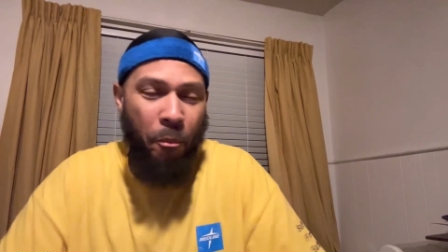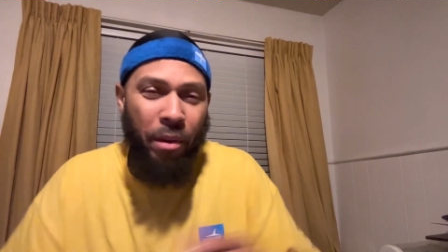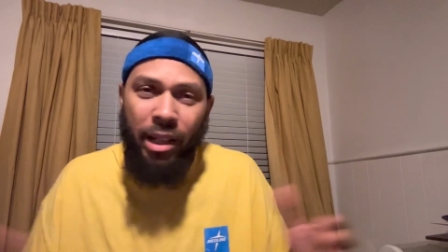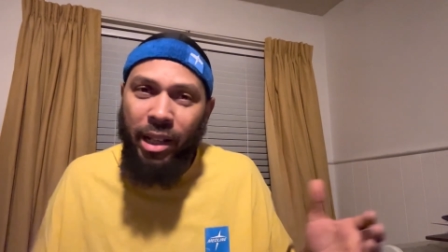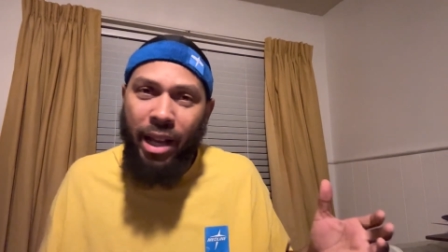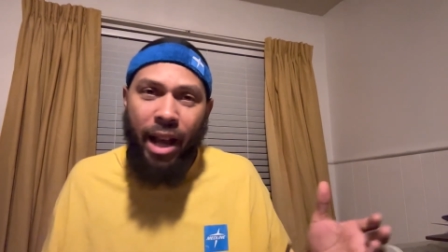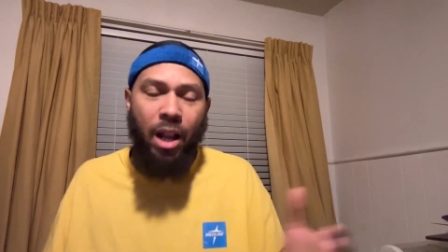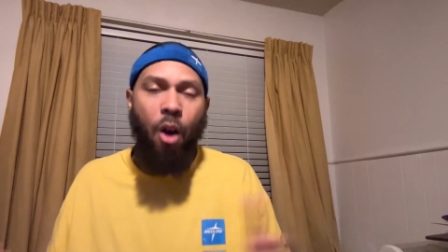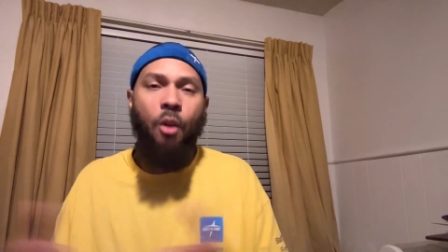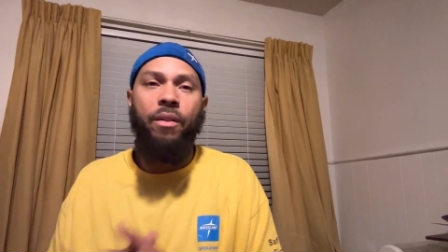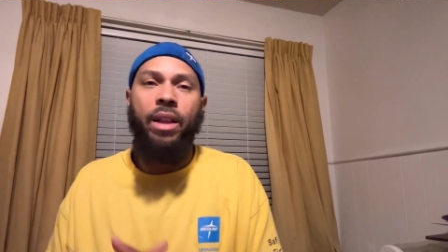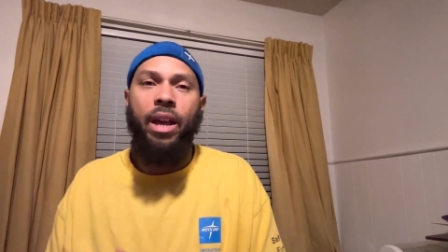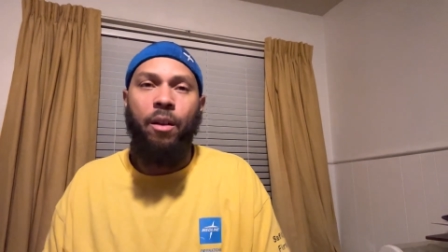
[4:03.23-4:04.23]
really kind of
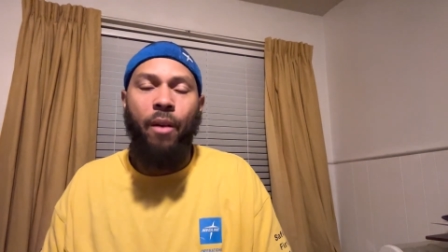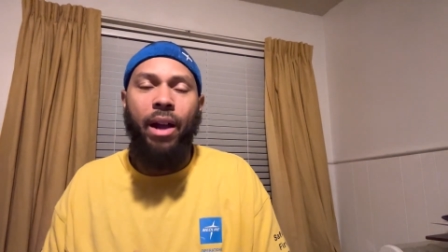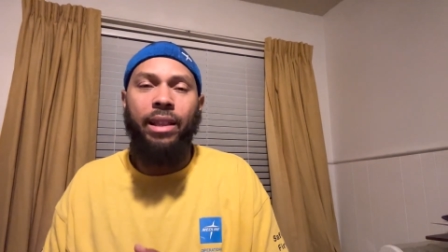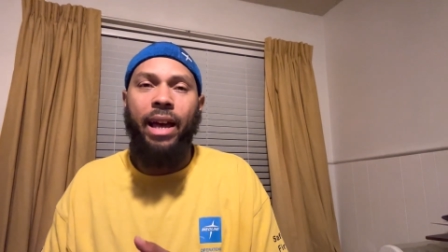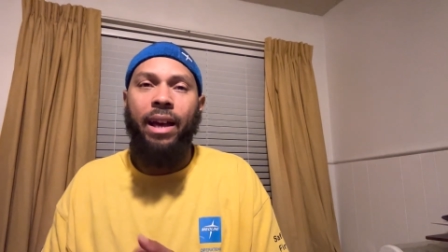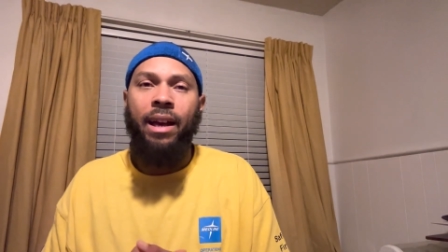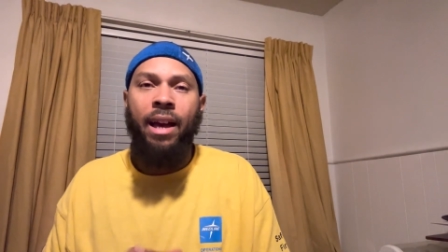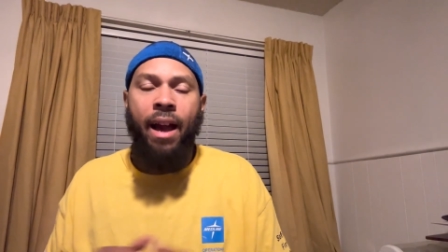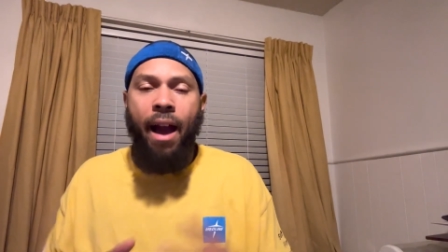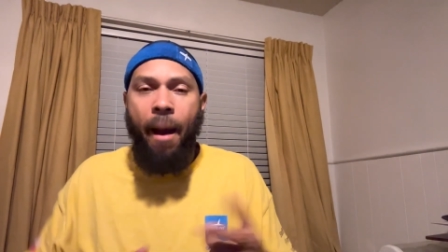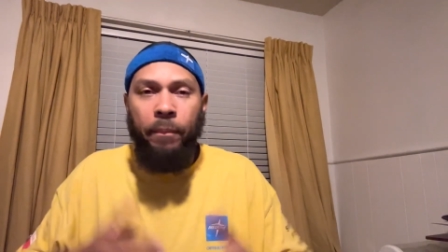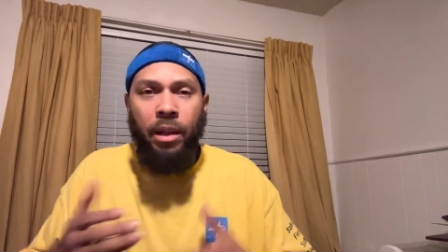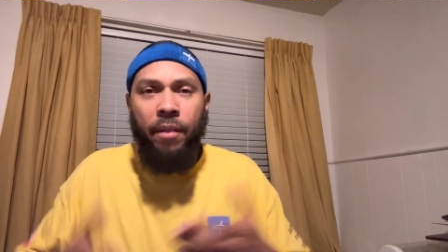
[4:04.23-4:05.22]
over that, right? Like,
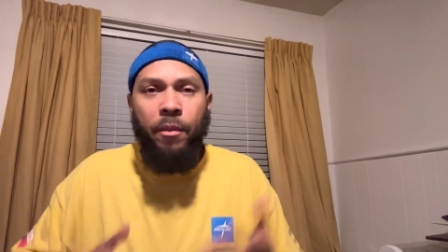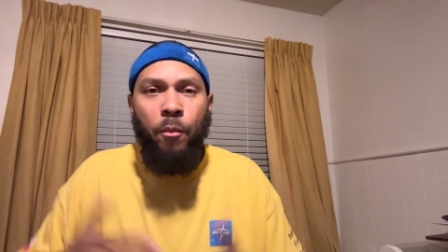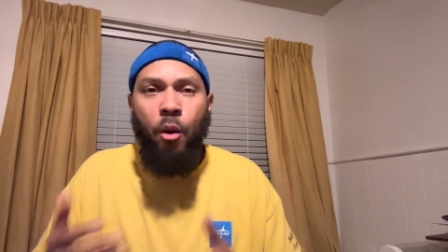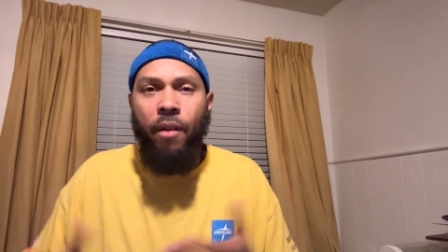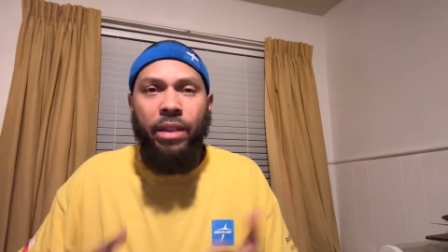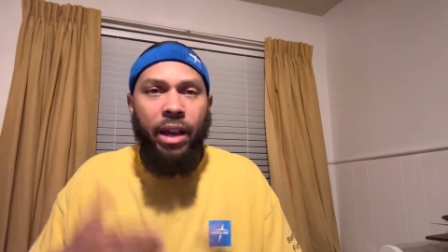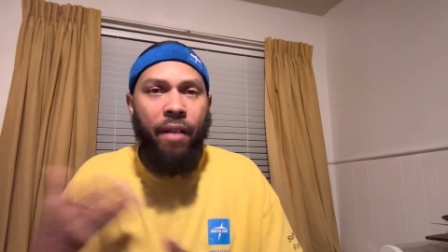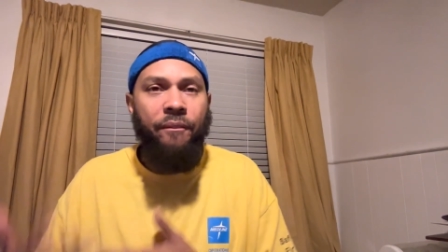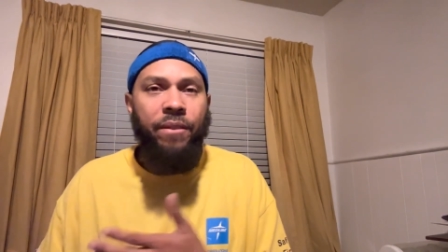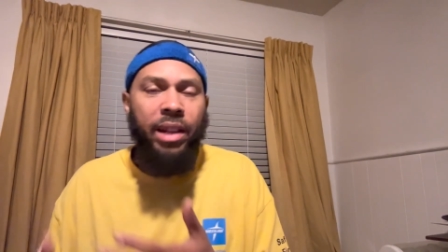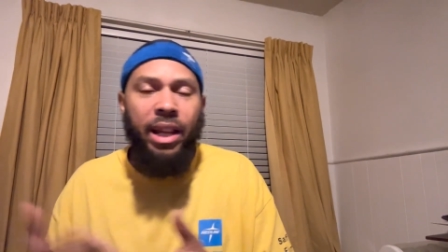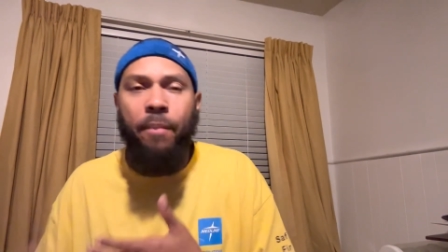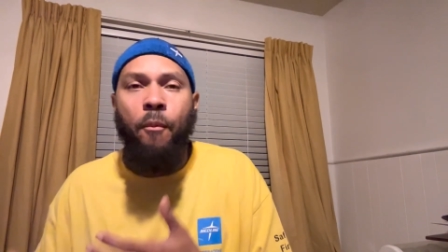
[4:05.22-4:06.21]
I'm loving more of the
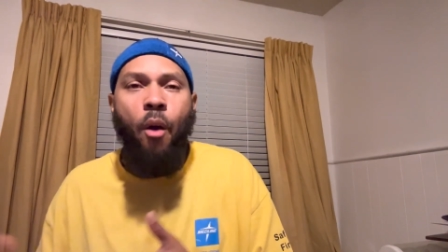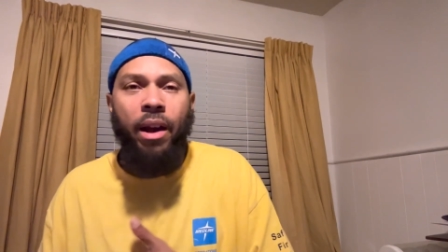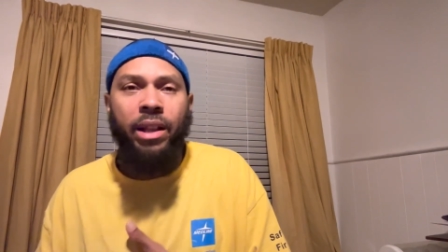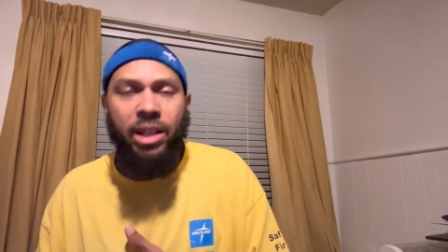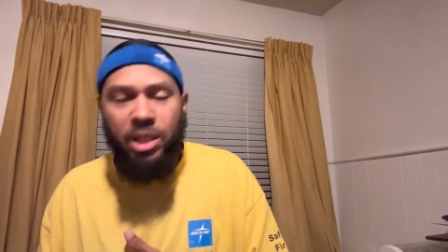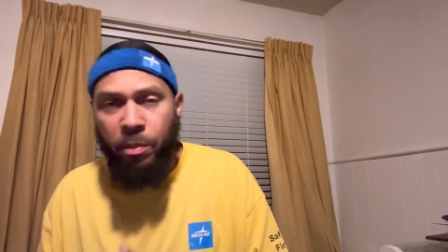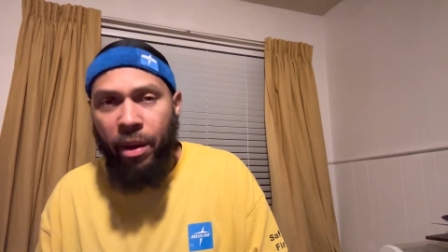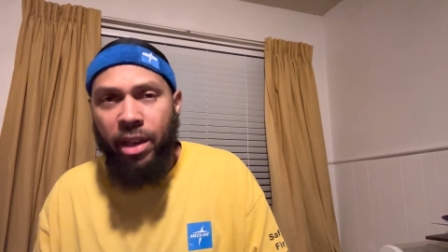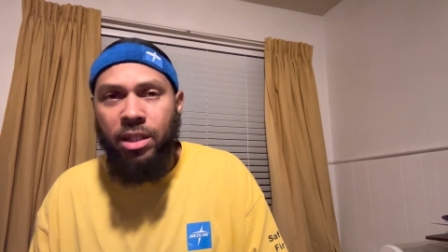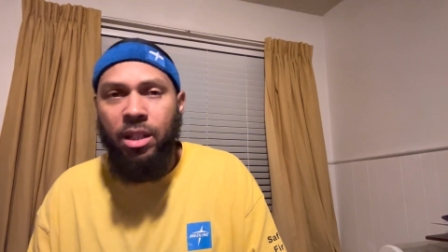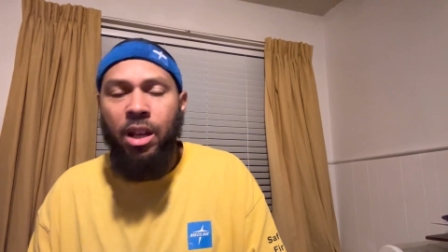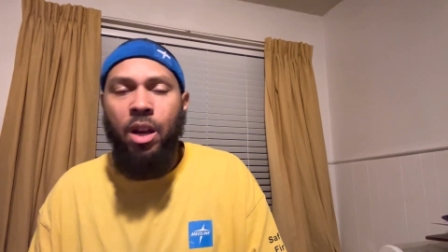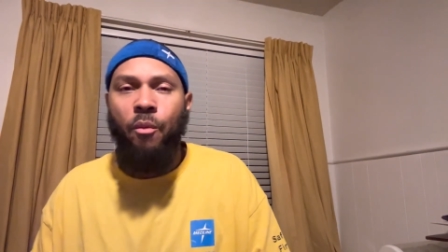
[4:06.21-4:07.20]
affiliate marketing
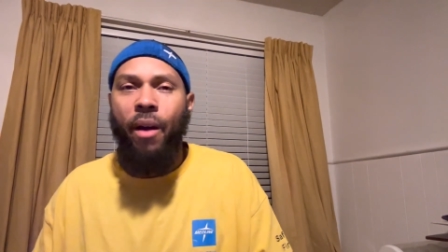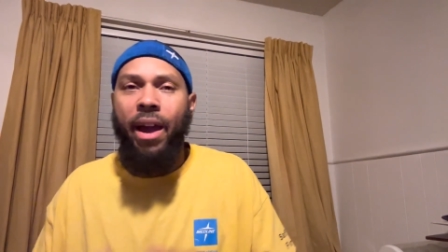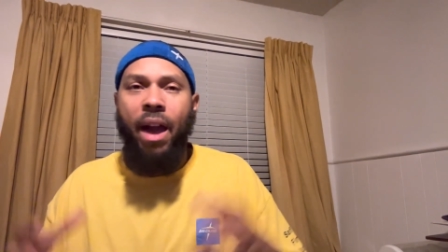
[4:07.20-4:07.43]
space, right?